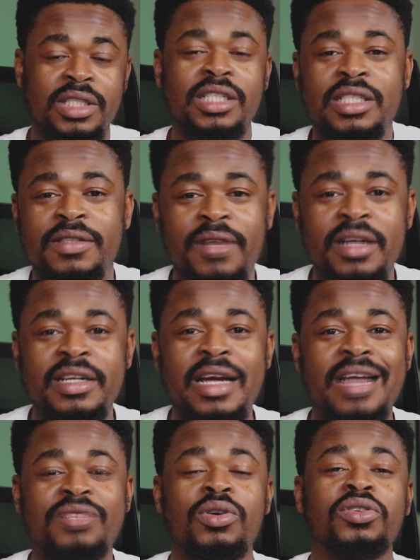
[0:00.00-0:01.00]
this is very
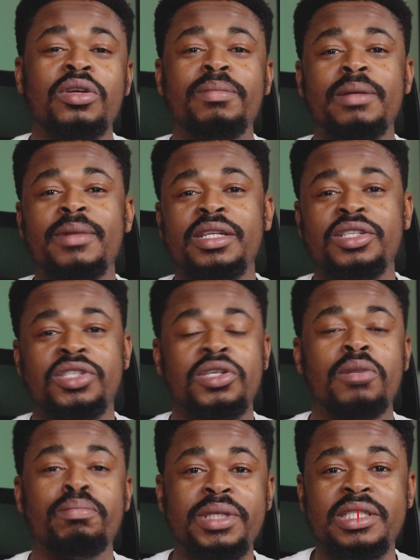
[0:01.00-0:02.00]
nice. You want to implement this in
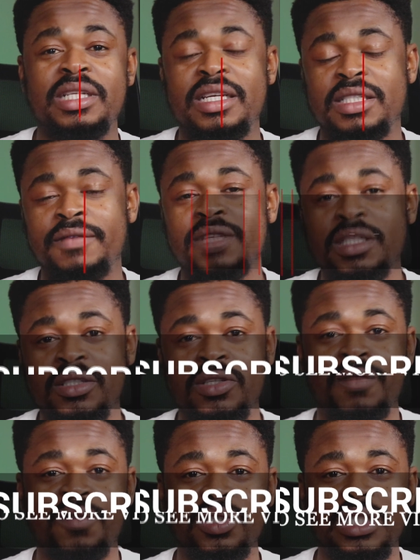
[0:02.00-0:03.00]
your business. If this is
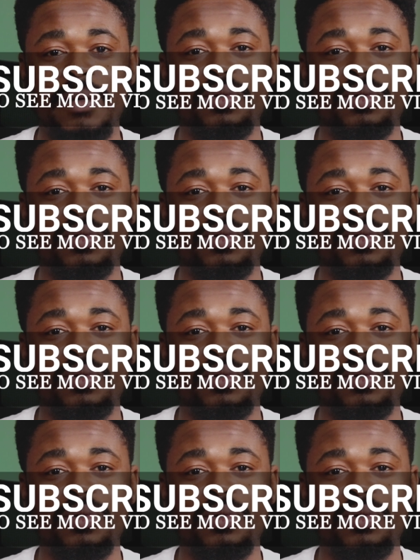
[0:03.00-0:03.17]
your first